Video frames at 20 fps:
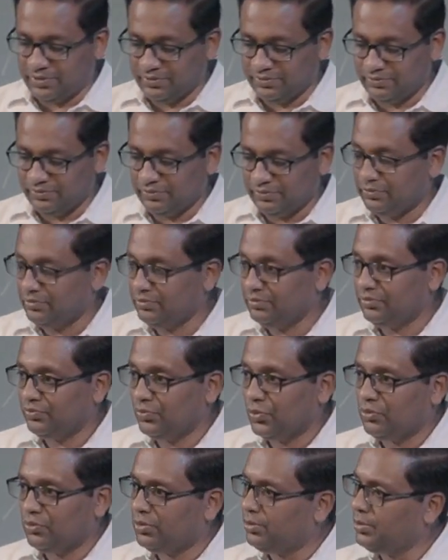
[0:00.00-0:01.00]
When you feel
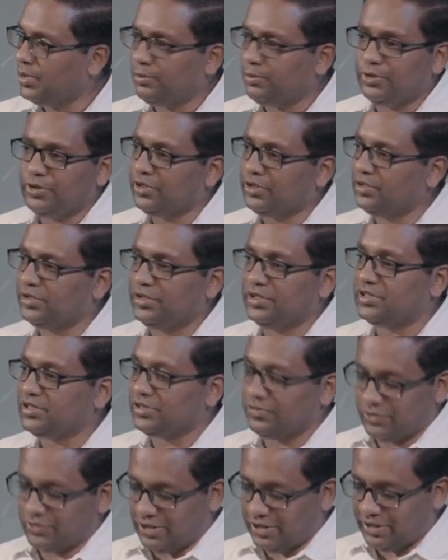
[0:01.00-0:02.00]
like giving in to
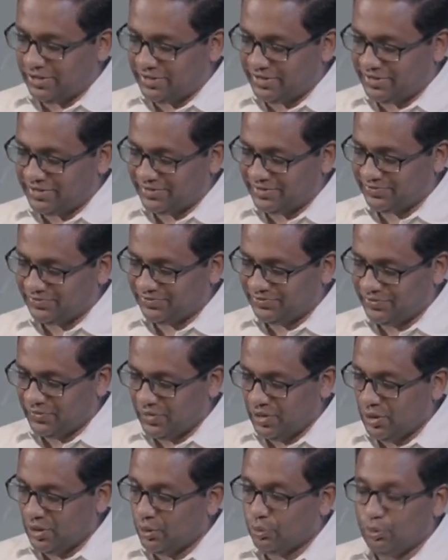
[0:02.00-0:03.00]
temptation,
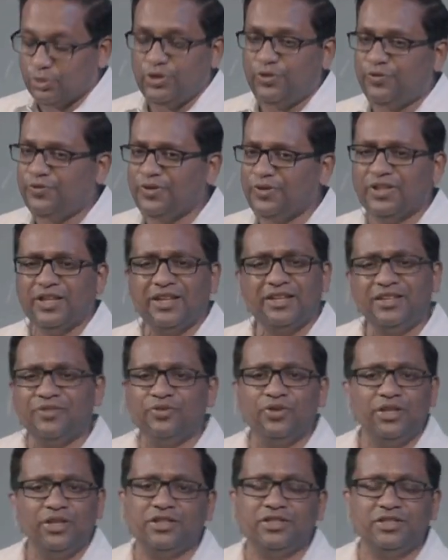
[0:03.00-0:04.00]
remember the
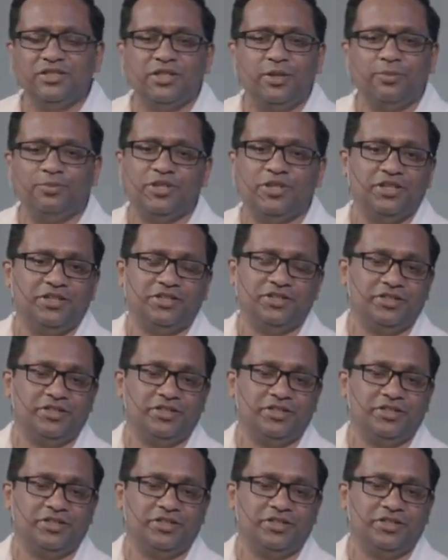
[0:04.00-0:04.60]
goodness of God.